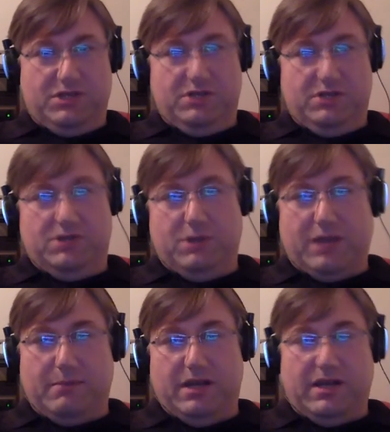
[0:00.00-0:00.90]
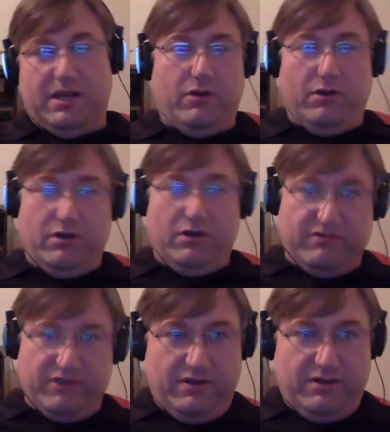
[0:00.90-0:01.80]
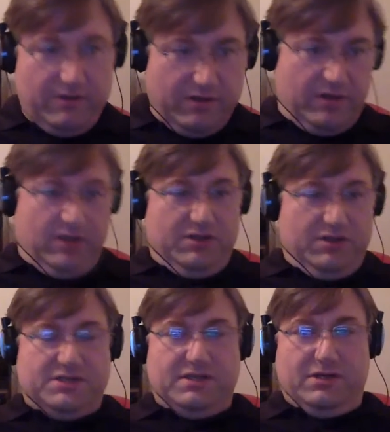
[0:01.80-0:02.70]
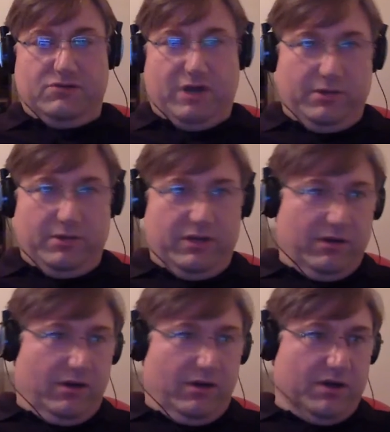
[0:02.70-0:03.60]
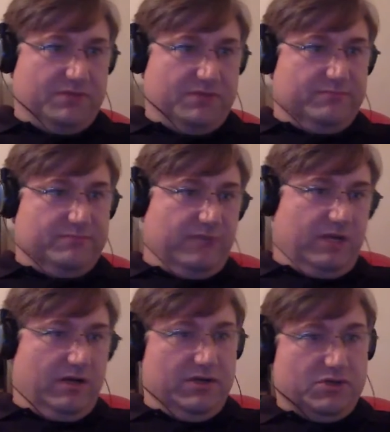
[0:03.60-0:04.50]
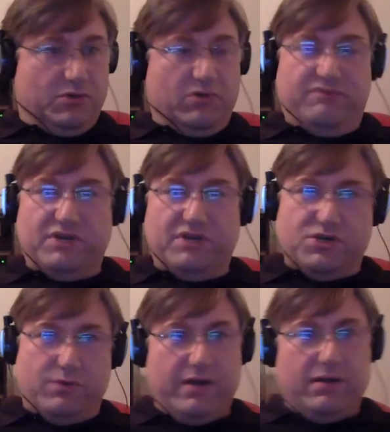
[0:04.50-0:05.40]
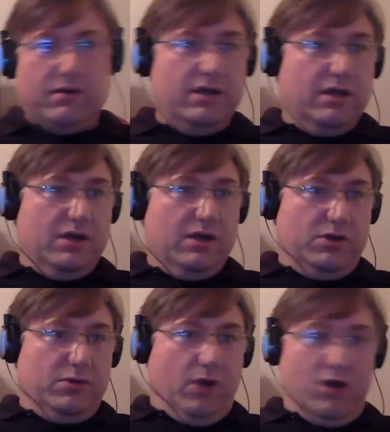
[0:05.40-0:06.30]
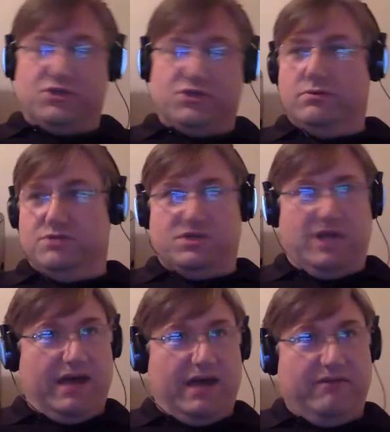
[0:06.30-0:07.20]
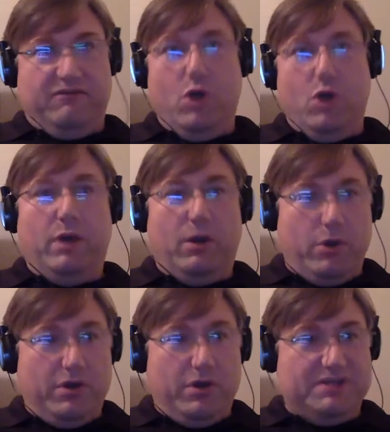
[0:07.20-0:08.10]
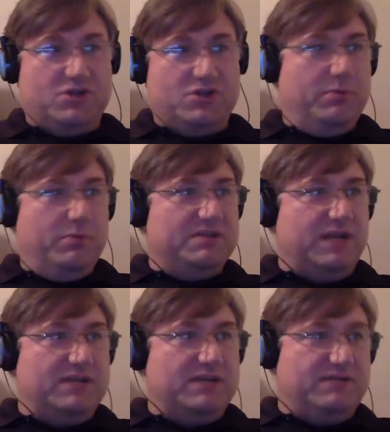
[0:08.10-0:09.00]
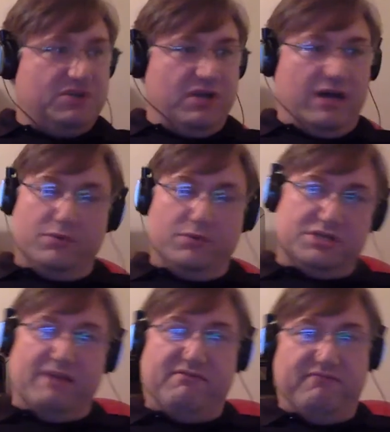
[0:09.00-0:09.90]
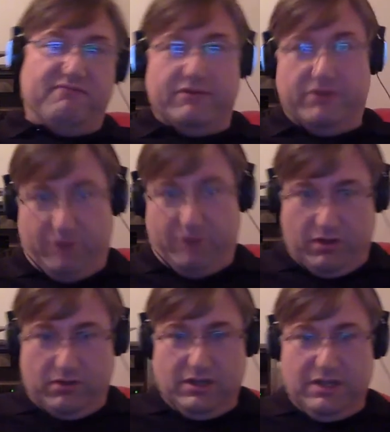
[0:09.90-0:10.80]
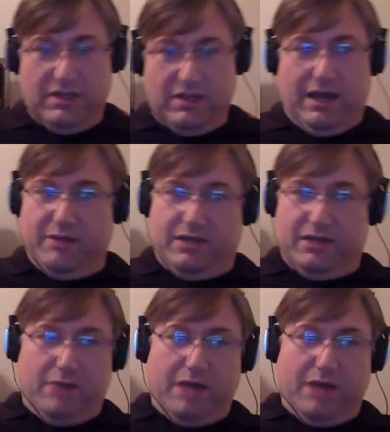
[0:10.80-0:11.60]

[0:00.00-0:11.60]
She recommended Carol Irvin, this incredibly awesome historical fiction writer, who also just out of nowhere wrote a dystopian science fiction novel, which is my favorite of all, I mean, in my